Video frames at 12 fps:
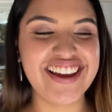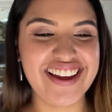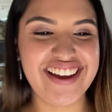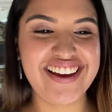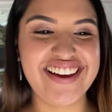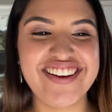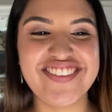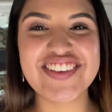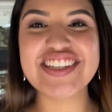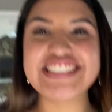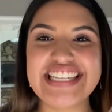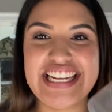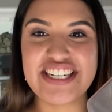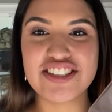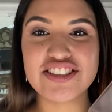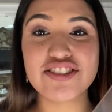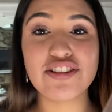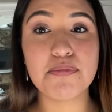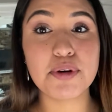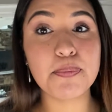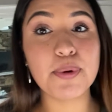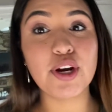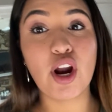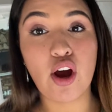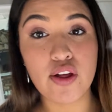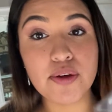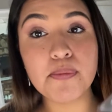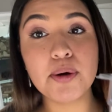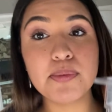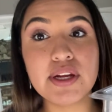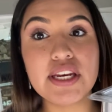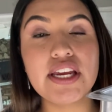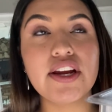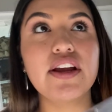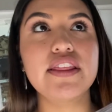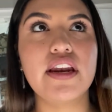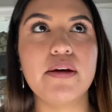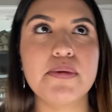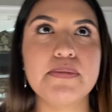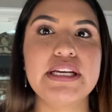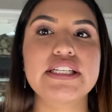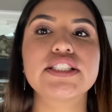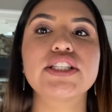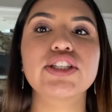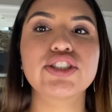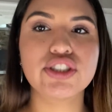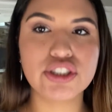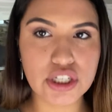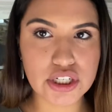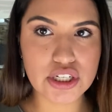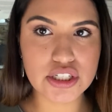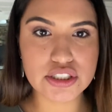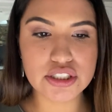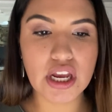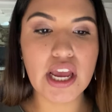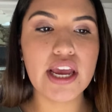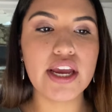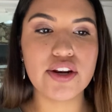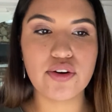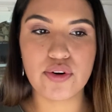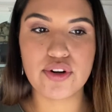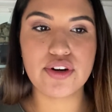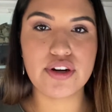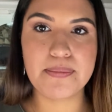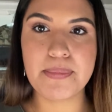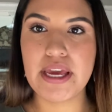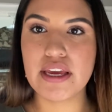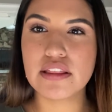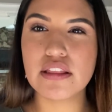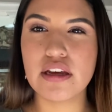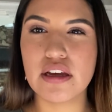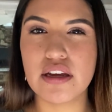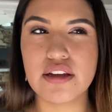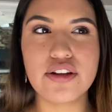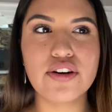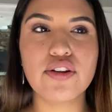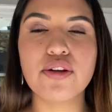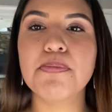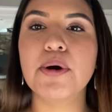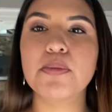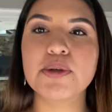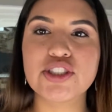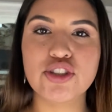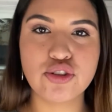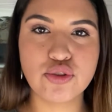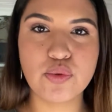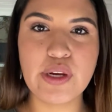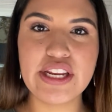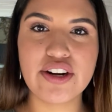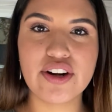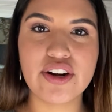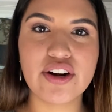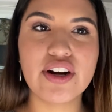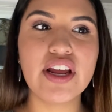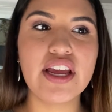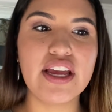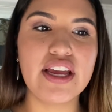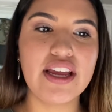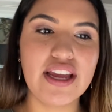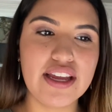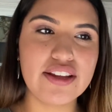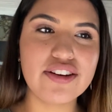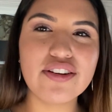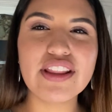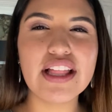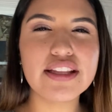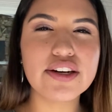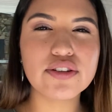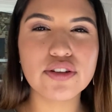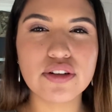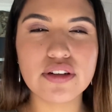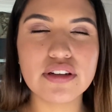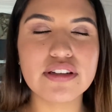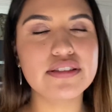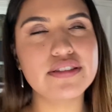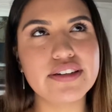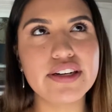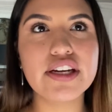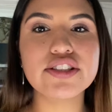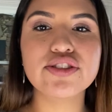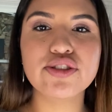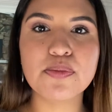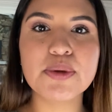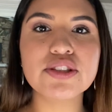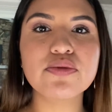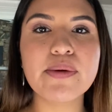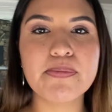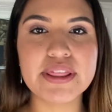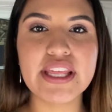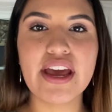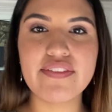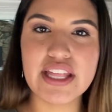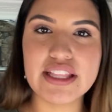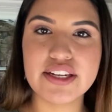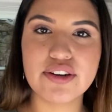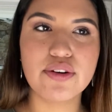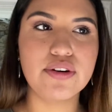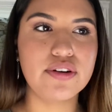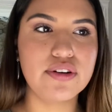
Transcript: Containers. So I'm gonna put all the boba in here and then I'm gonna mix the sugars in order to make the, you know, the boba sweeter. You know, that little, they're not super sweet, but they have that little